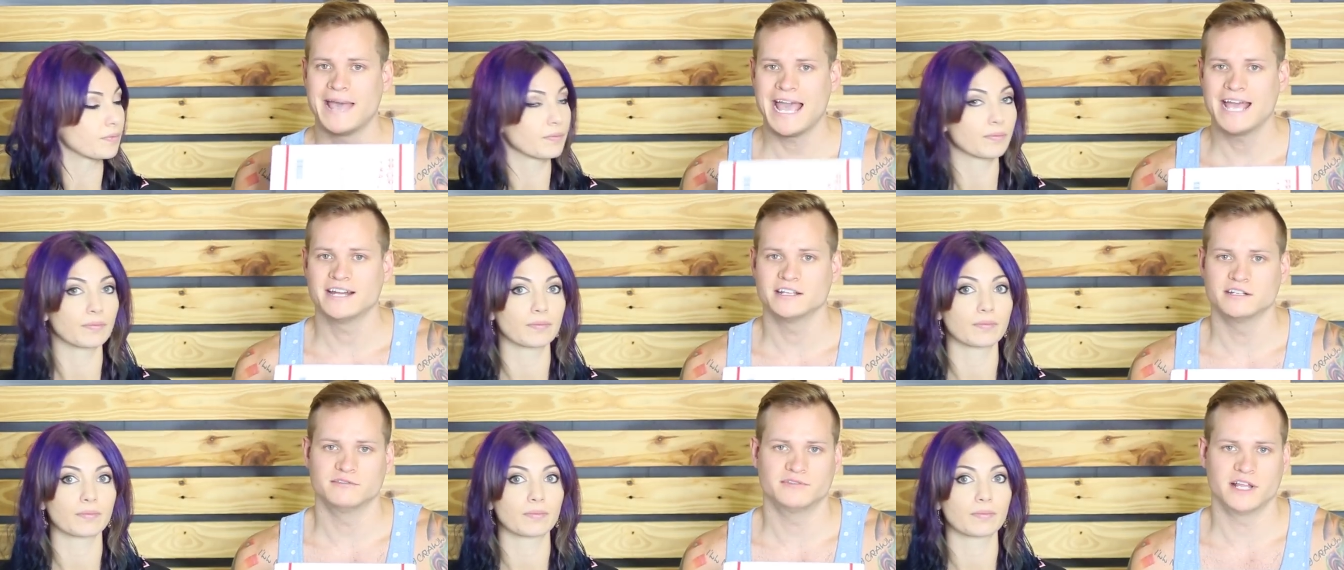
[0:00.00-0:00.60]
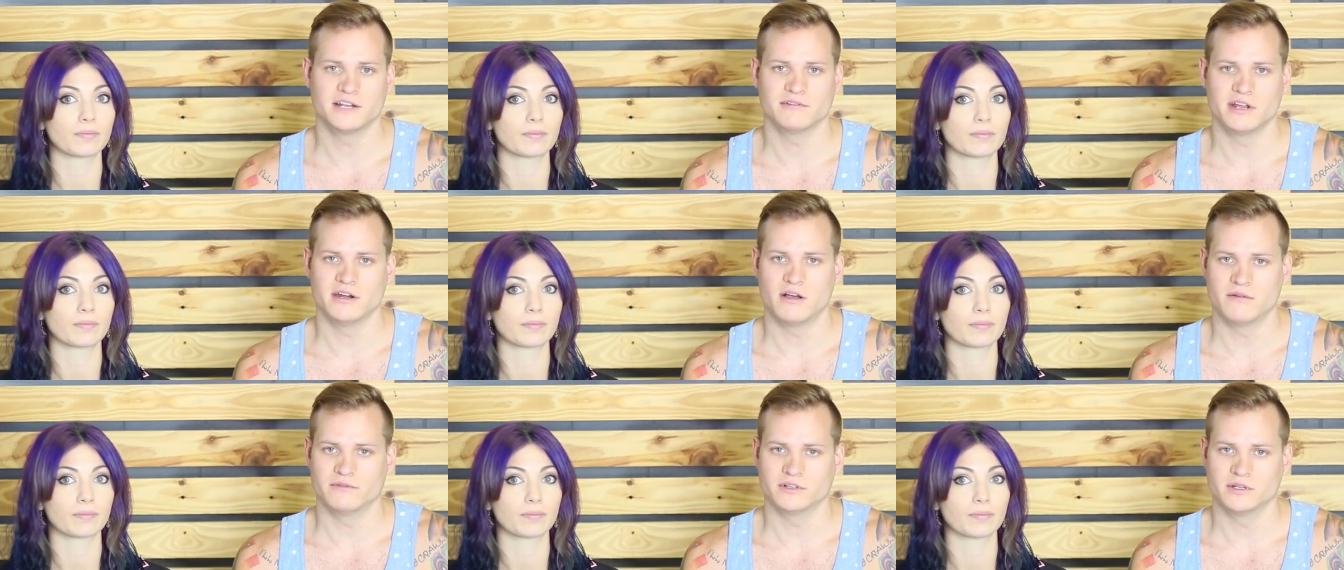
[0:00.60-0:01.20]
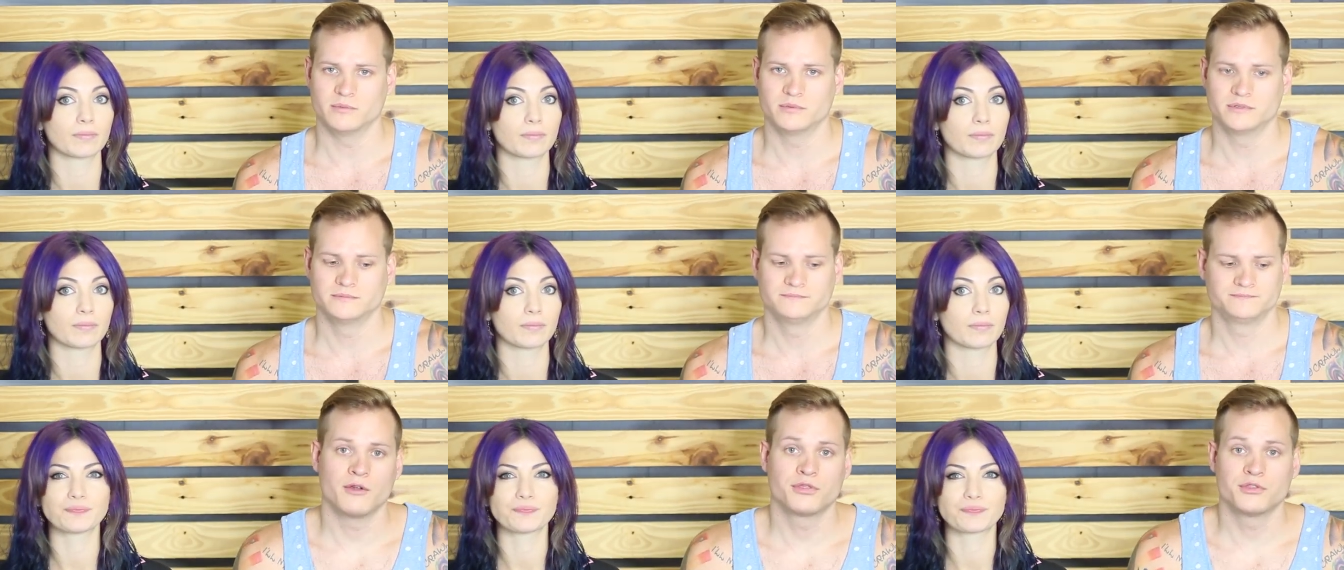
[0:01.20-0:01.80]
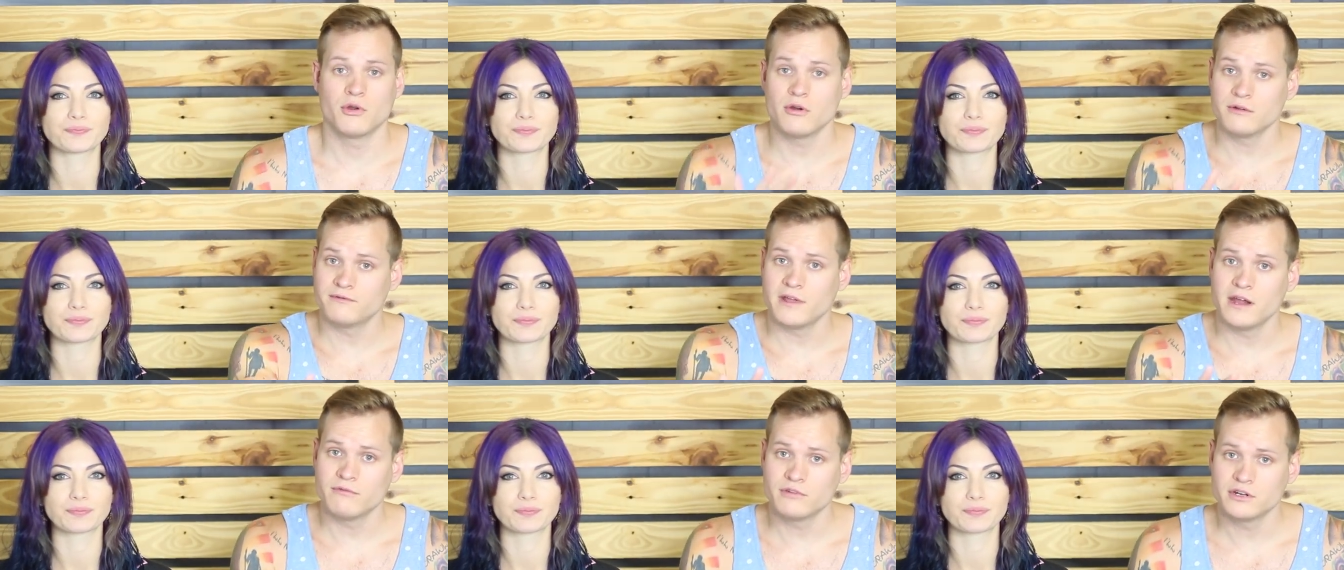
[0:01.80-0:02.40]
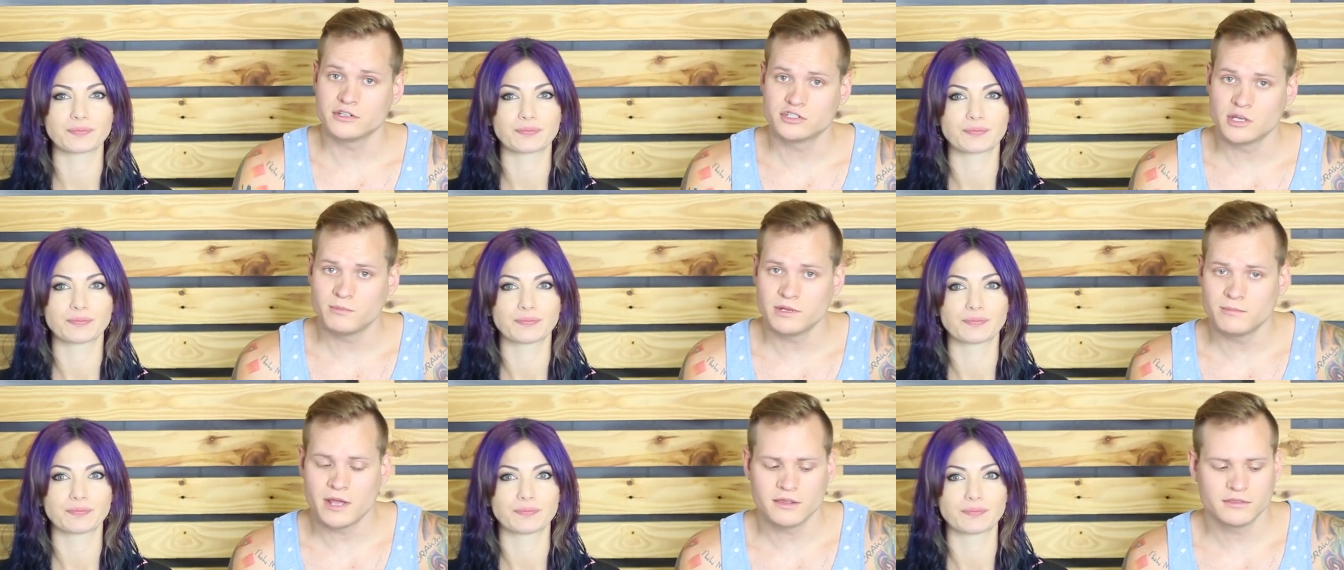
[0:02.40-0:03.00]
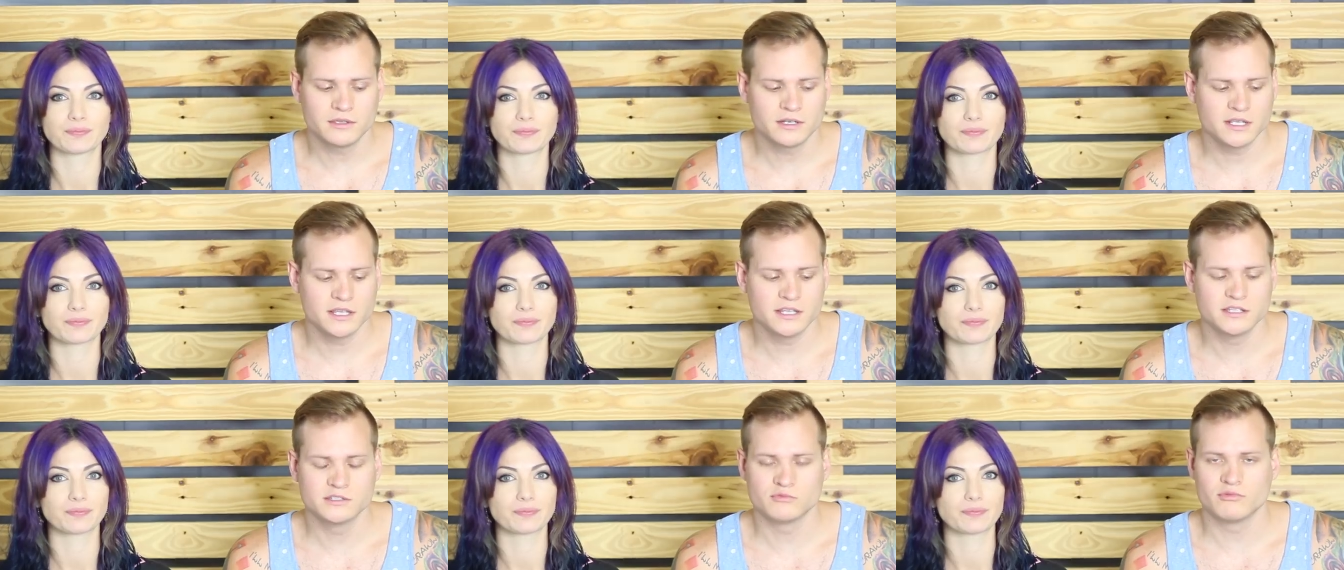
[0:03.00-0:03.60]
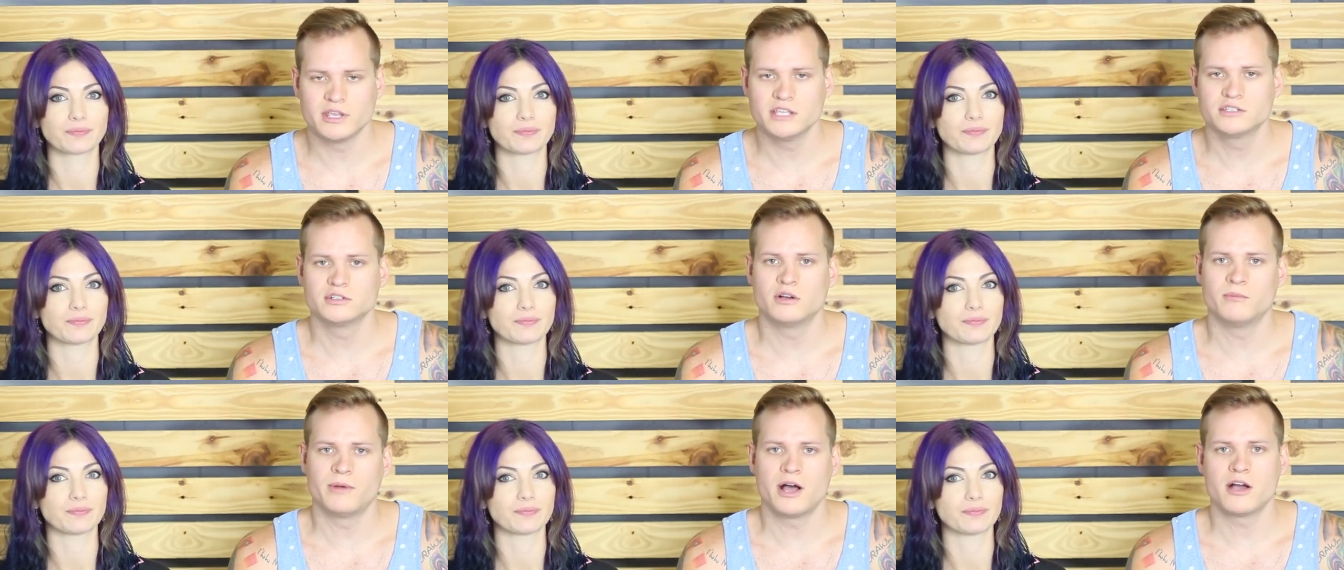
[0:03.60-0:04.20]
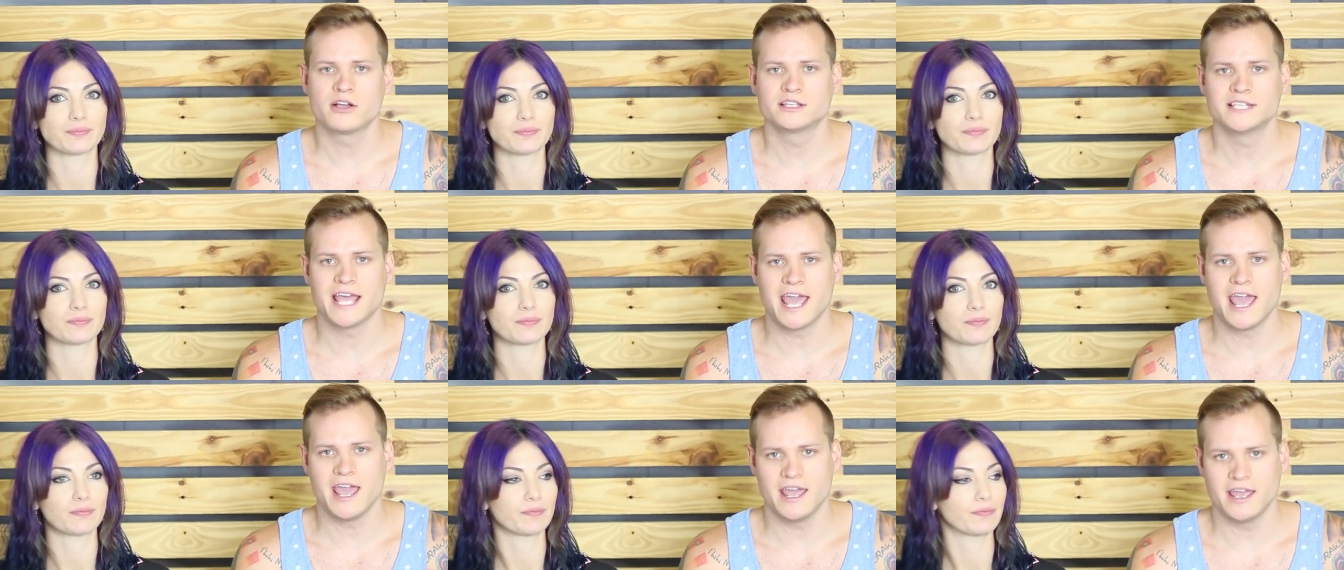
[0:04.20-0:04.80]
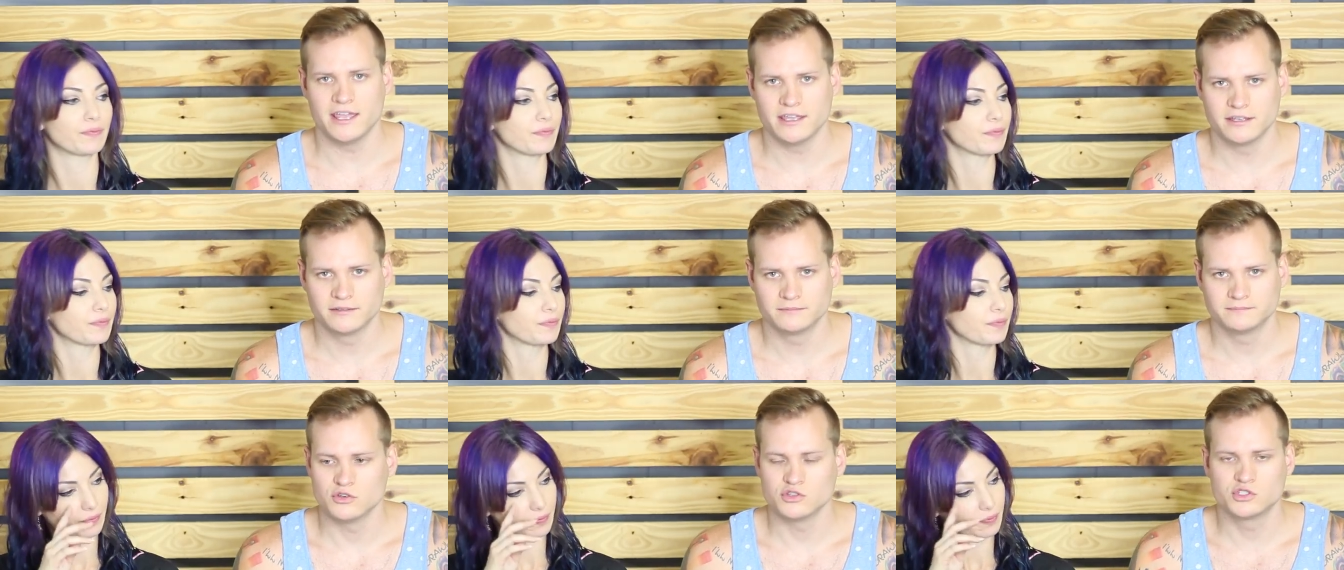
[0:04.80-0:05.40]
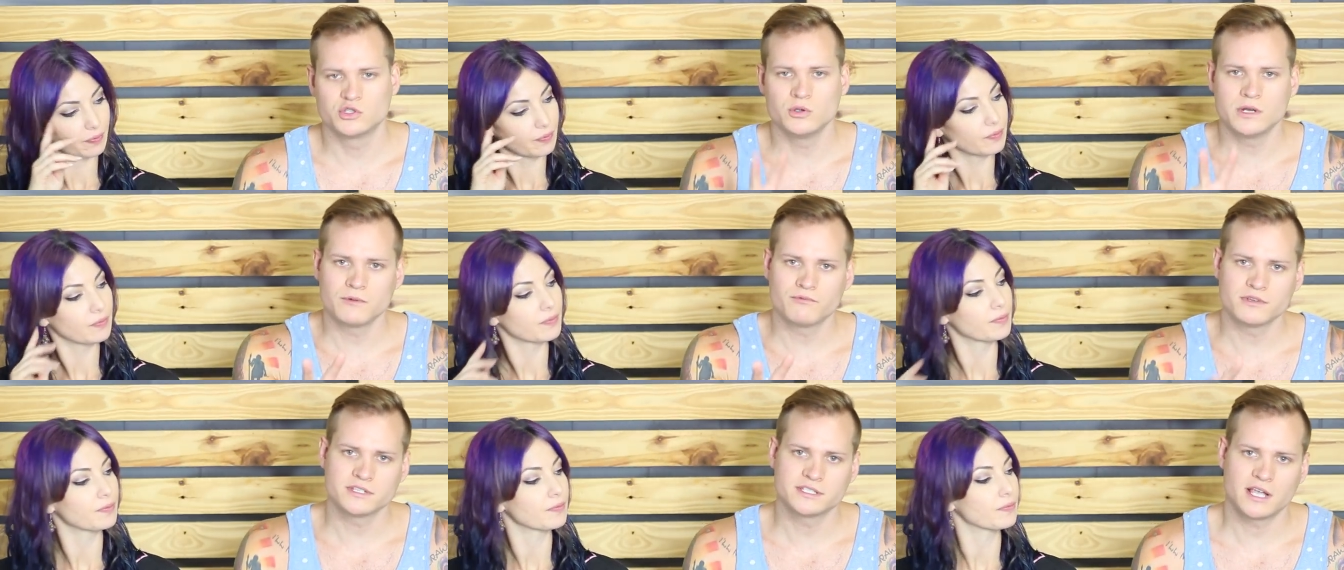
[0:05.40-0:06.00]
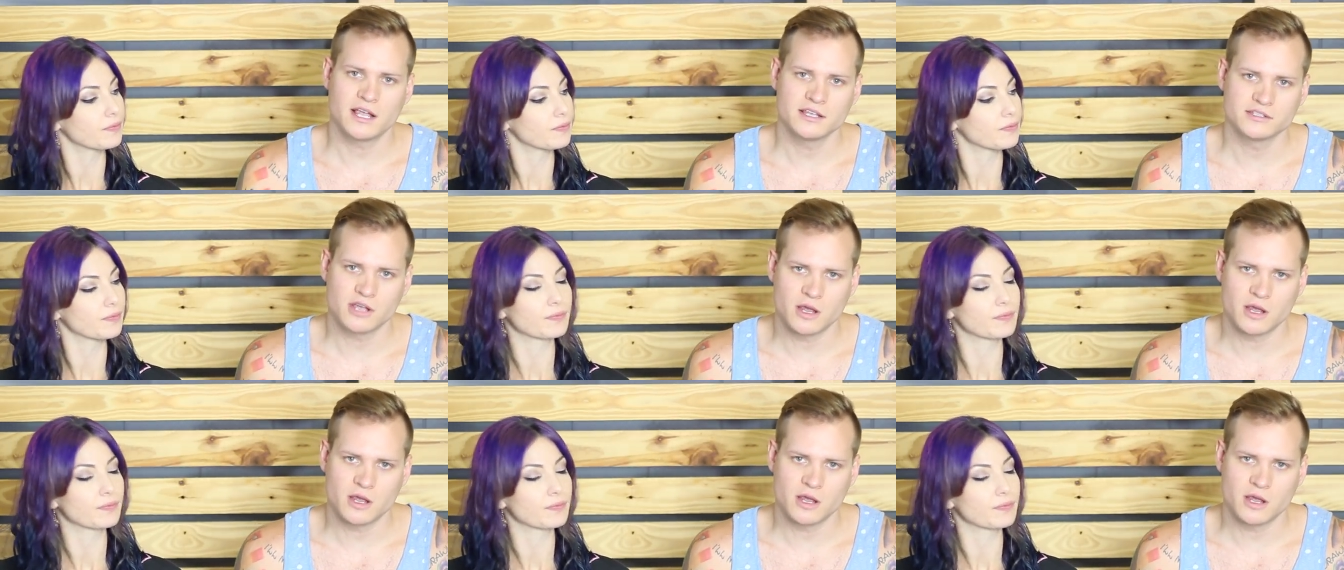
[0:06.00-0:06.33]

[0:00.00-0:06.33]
Speaker 1: padded flat rate envelope. Our third favorite shipping method is Regional Box A. There's two different size